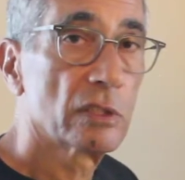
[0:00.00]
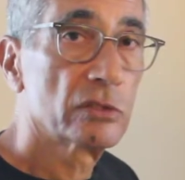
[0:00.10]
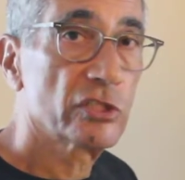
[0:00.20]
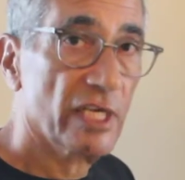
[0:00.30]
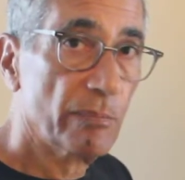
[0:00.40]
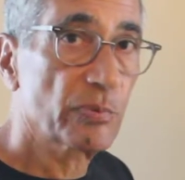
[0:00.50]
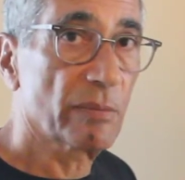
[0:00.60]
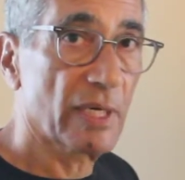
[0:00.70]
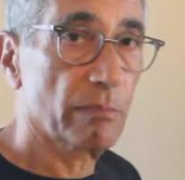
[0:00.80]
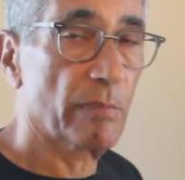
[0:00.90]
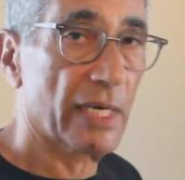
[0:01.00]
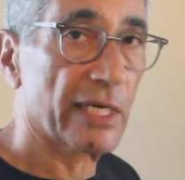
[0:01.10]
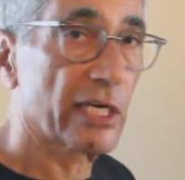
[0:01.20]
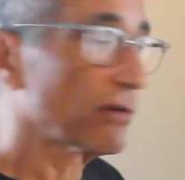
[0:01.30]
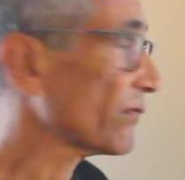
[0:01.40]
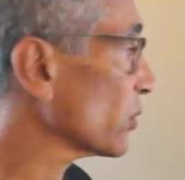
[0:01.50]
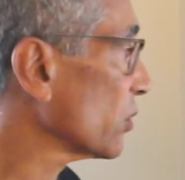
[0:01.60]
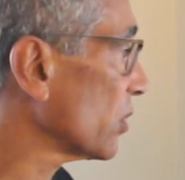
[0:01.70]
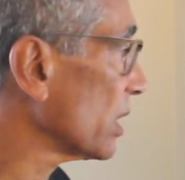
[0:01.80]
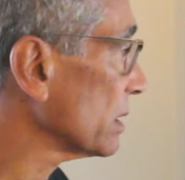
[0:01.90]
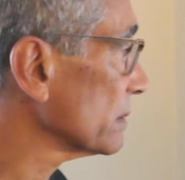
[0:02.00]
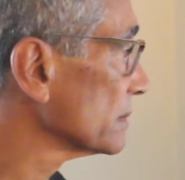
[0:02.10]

to implement Medicare for All,